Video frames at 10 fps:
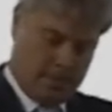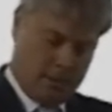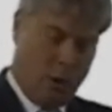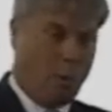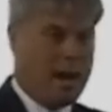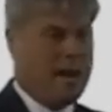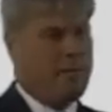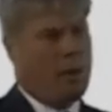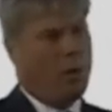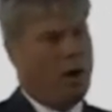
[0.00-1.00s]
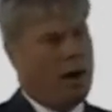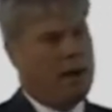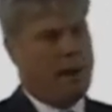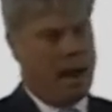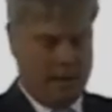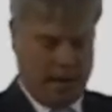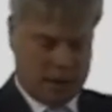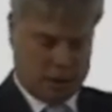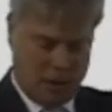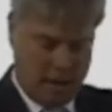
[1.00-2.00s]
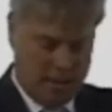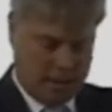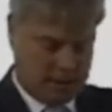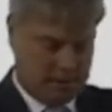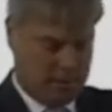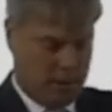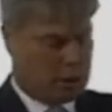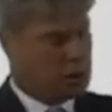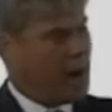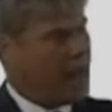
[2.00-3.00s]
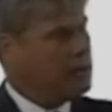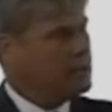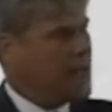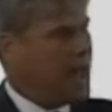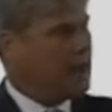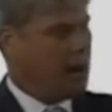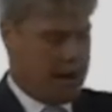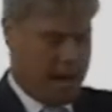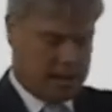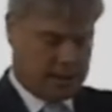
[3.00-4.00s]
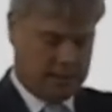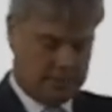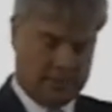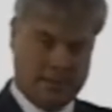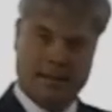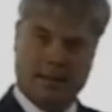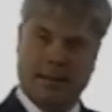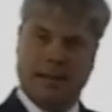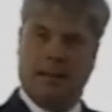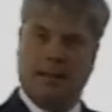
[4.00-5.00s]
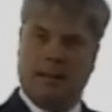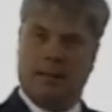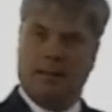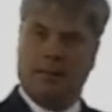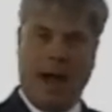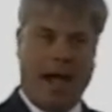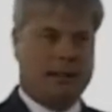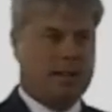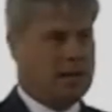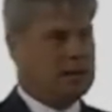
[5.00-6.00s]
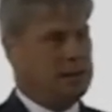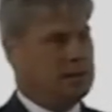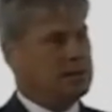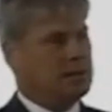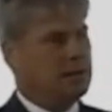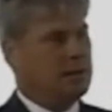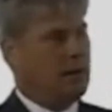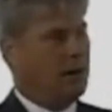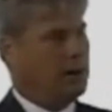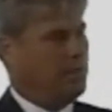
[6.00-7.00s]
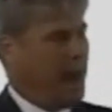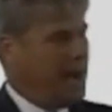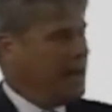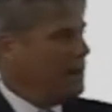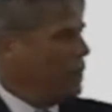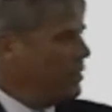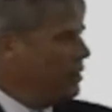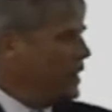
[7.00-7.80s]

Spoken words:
While we have been worried about the extremists who try to attack our nation, the politicians are debating whether or